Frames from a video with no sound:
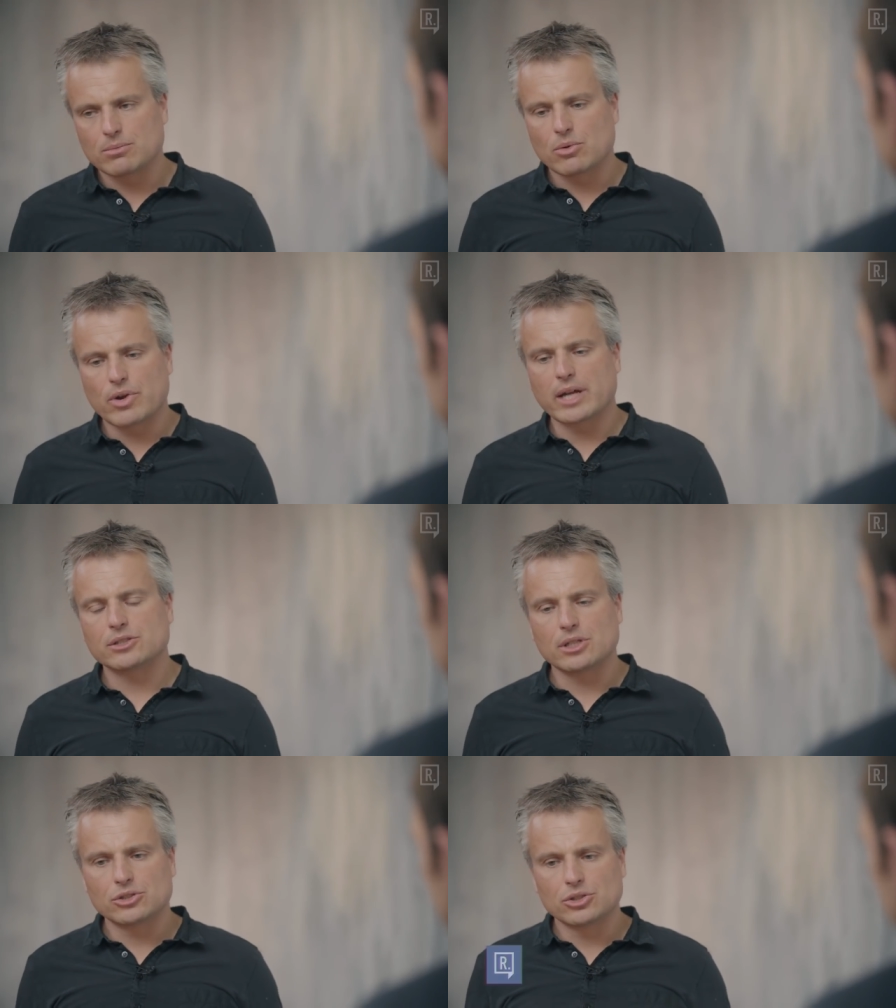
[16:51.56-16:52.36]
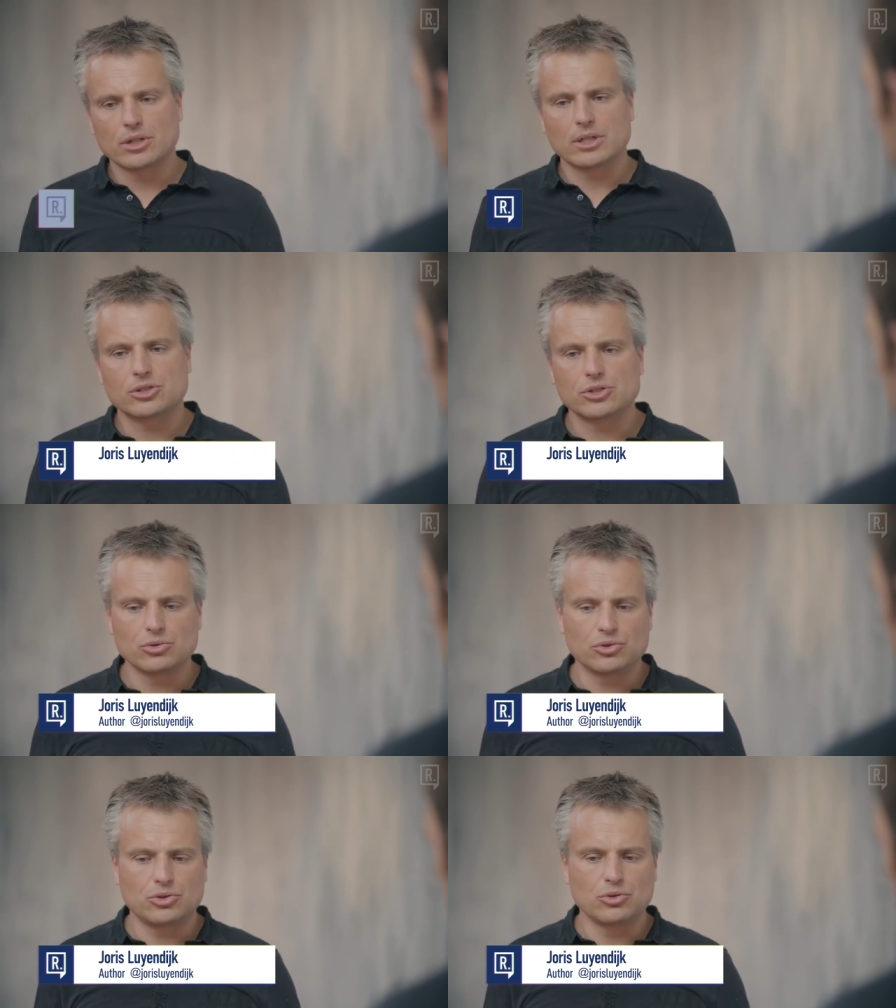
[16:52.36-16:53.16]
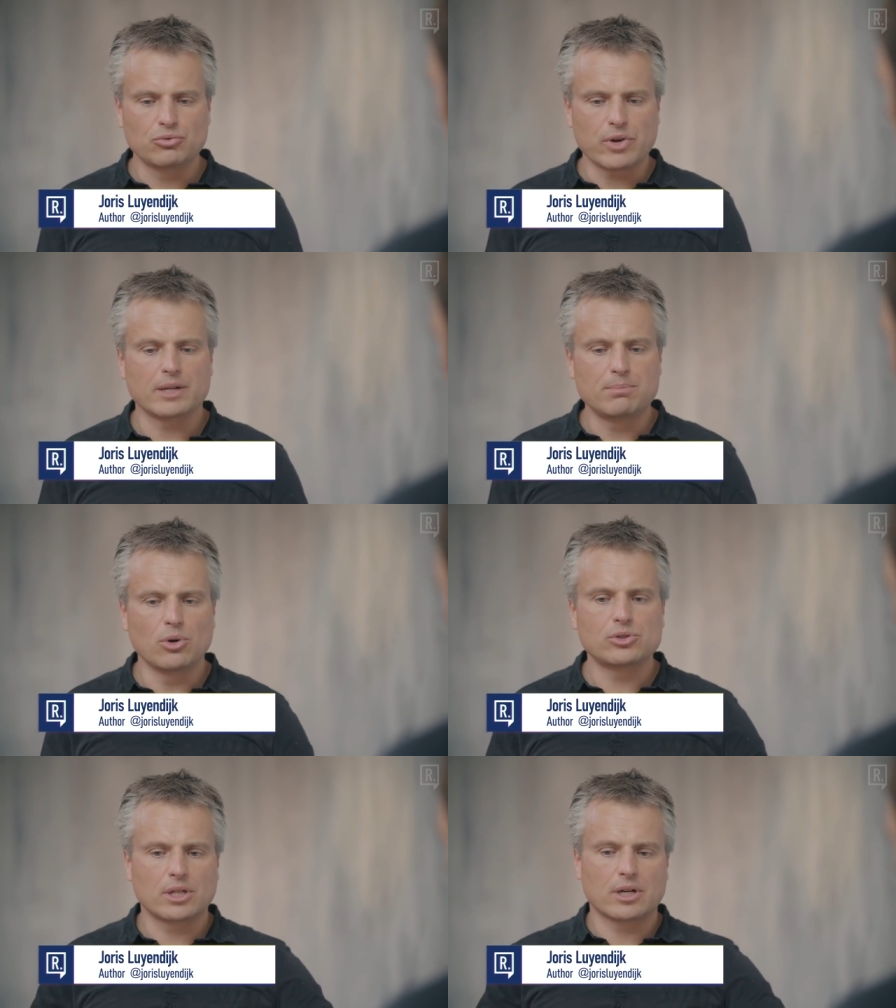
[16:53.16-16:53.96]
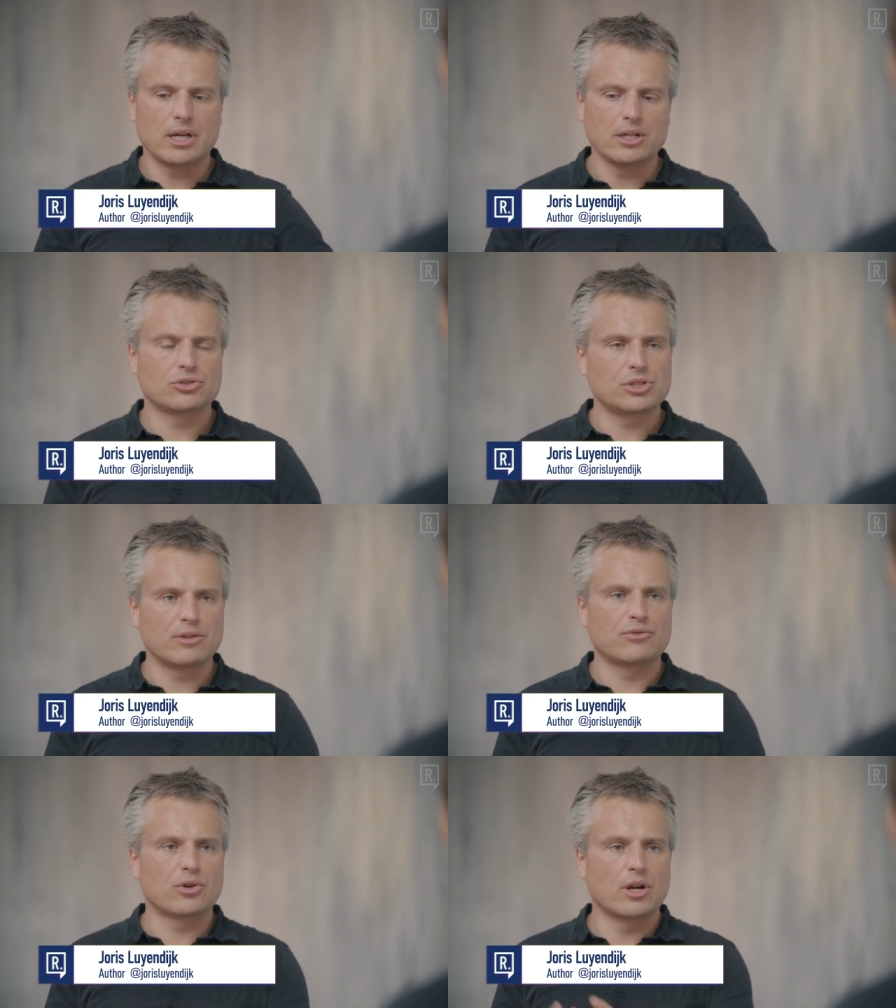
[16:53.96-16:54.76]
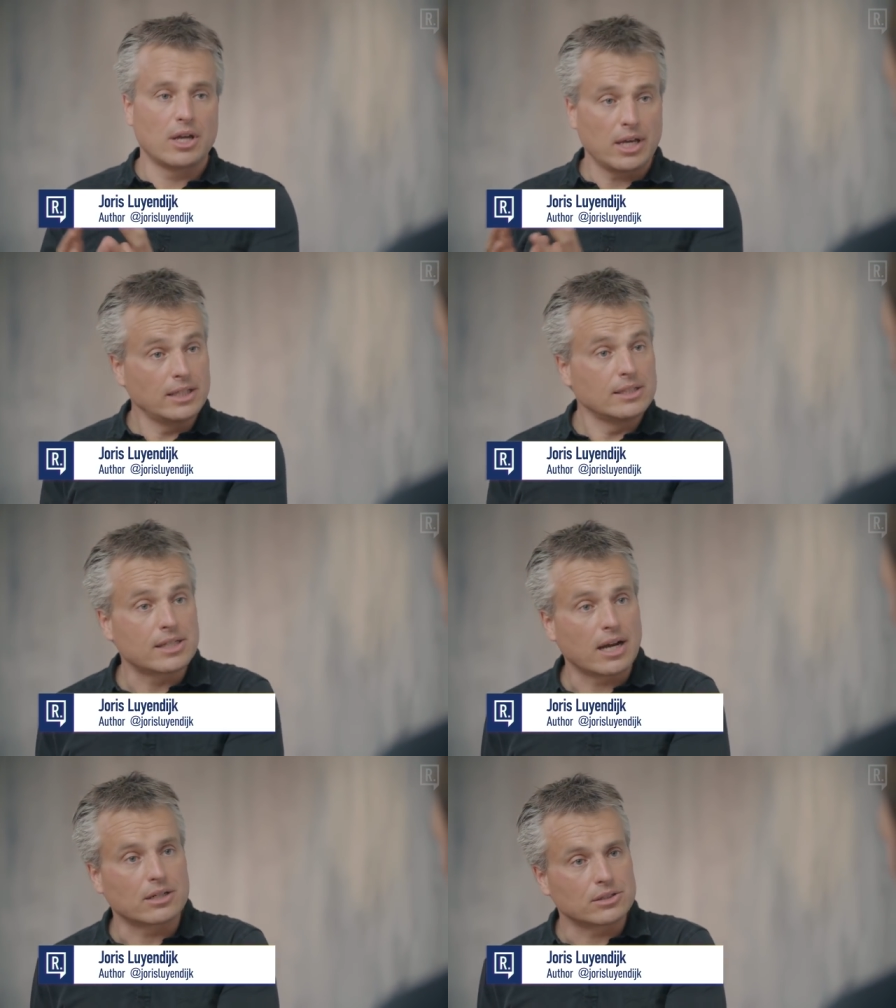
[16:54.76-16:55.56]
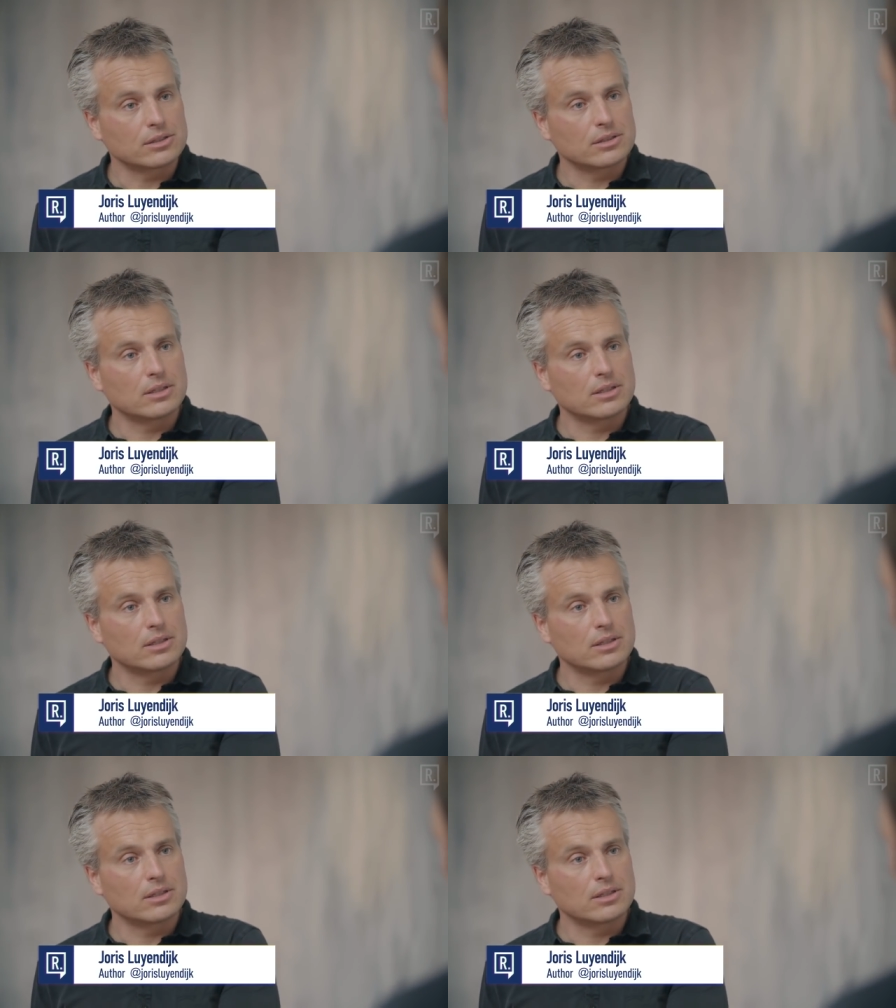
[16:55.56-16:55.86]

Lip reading: among writers and journalists to write books that are interesting for insiders.